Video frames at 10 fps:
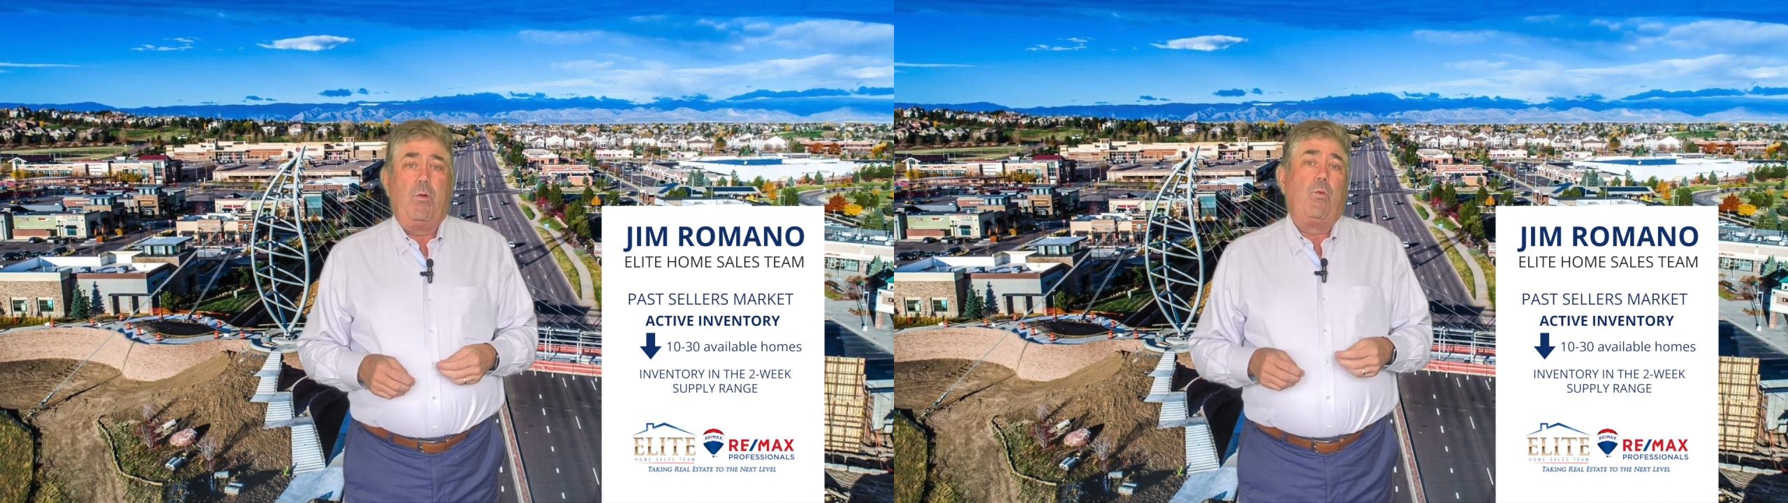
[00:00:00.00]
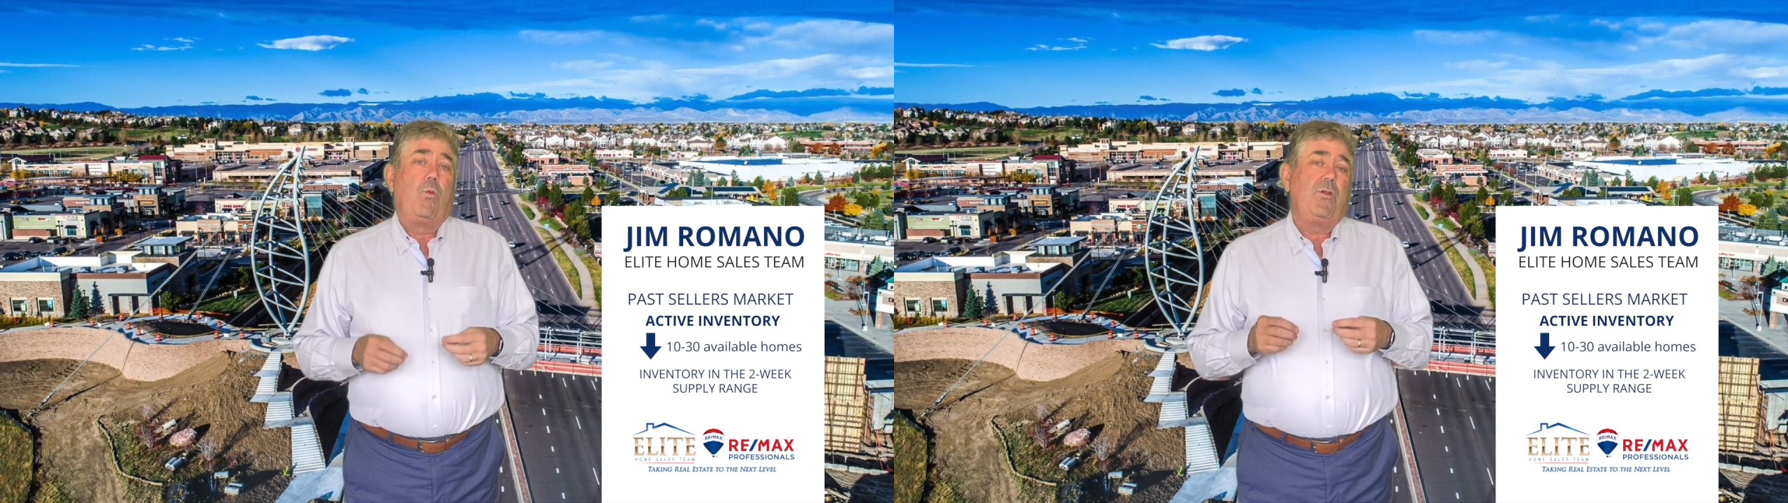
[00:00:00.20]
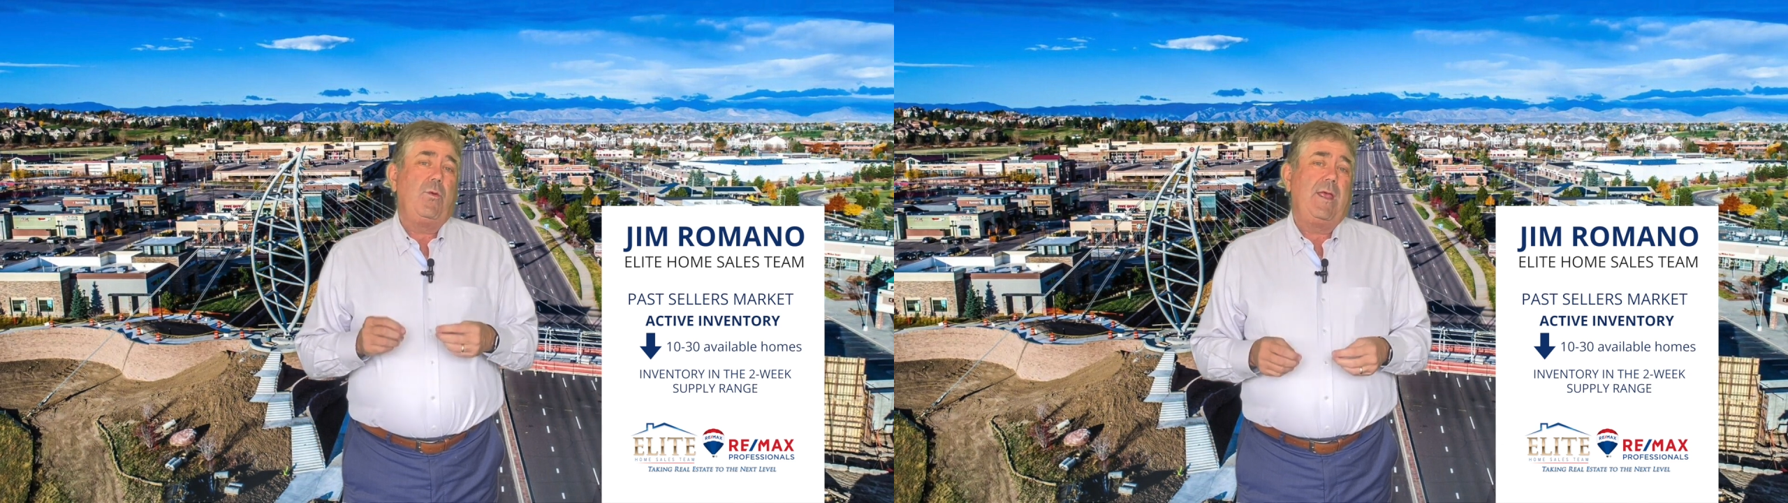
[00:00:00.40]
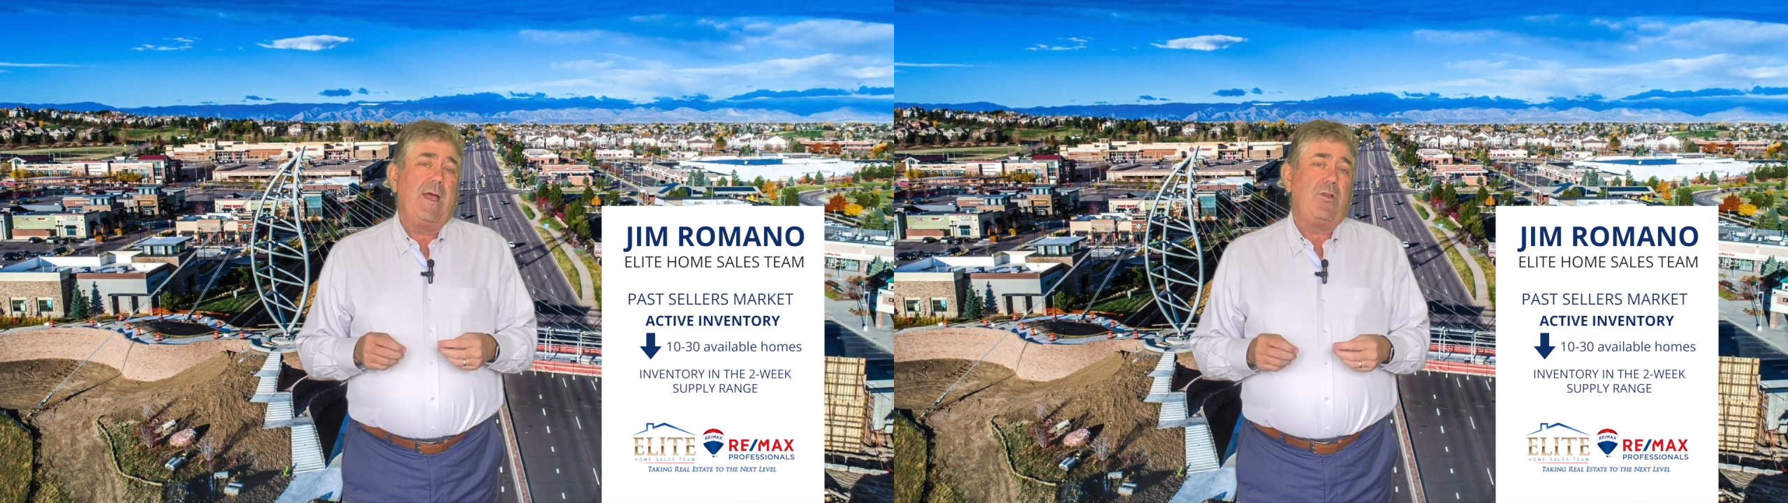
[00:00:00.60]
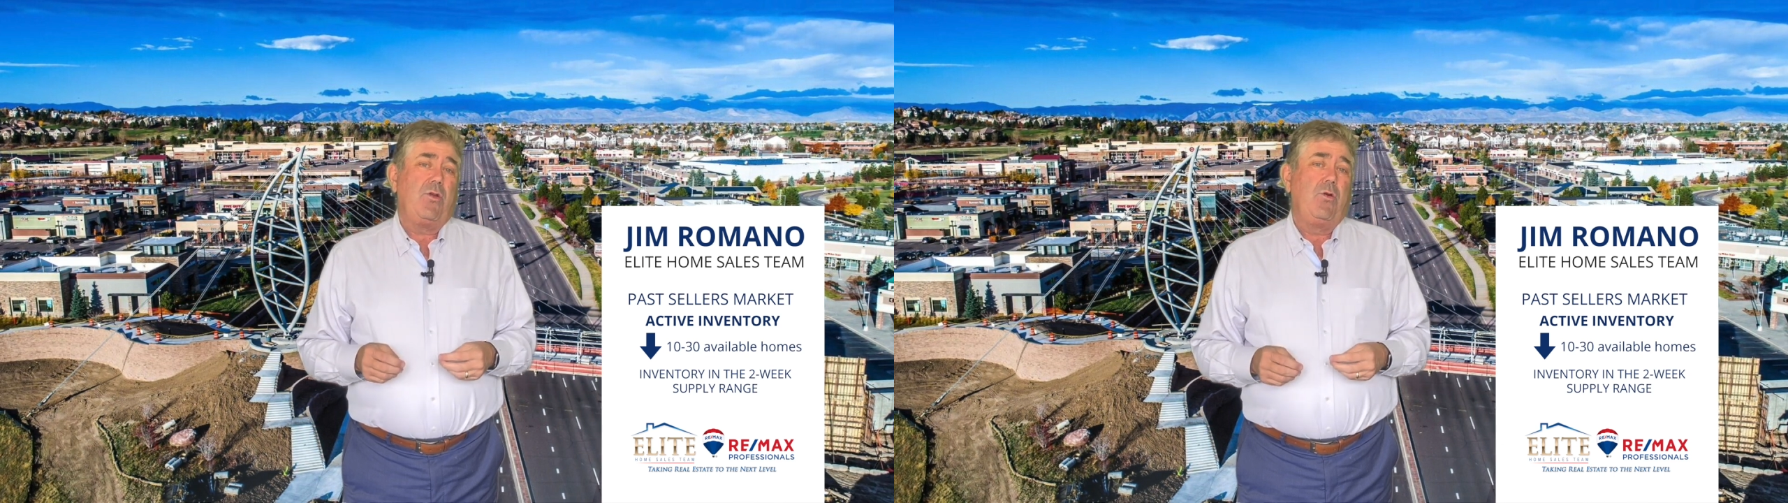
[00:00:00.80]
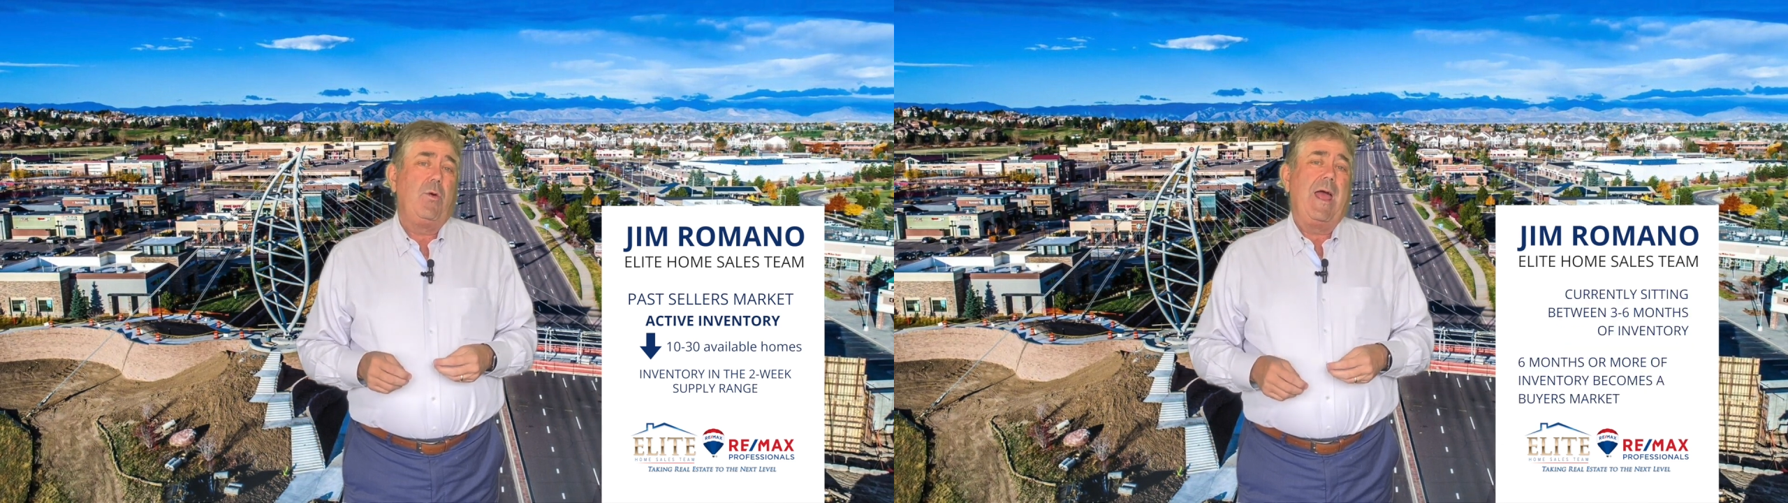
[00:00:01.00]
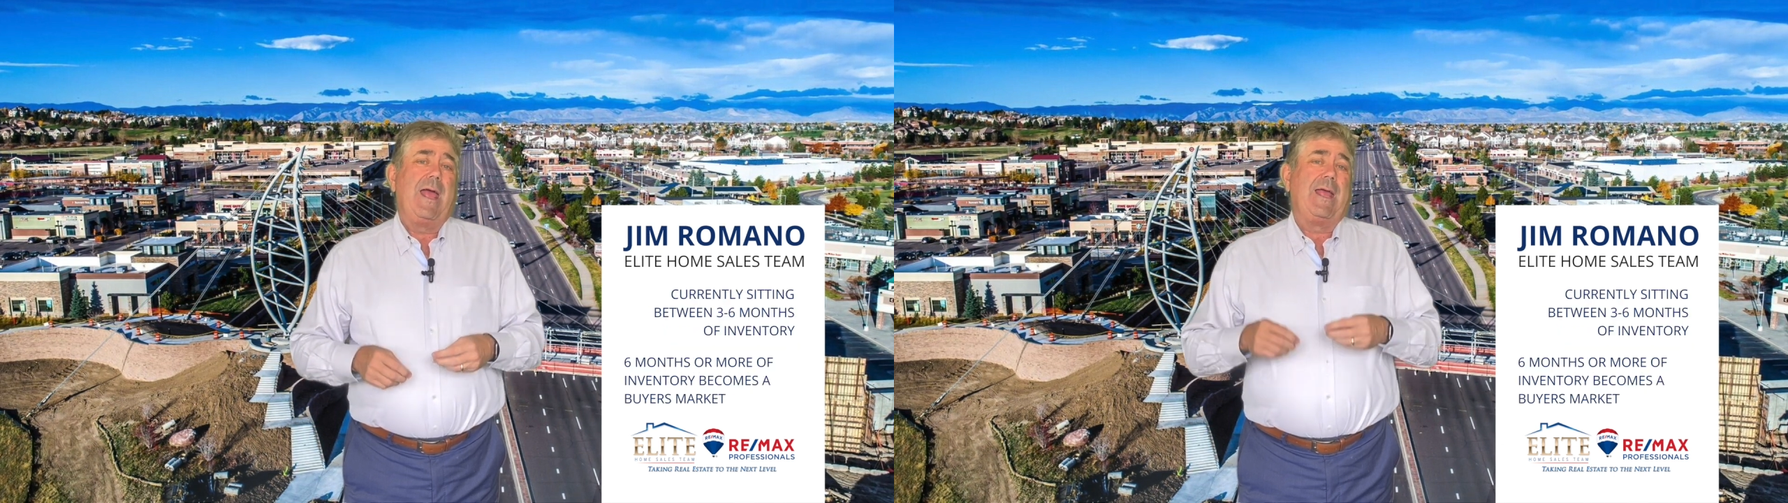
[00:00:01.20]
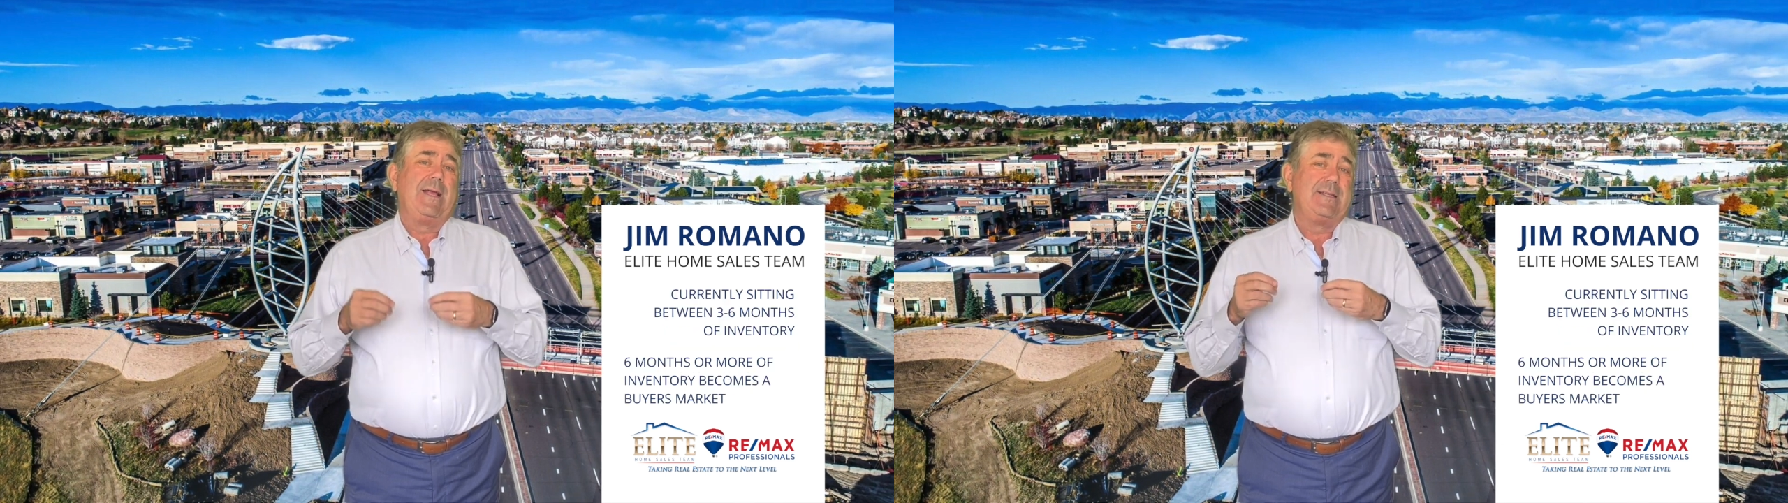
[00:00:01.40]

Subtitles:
Once we get to a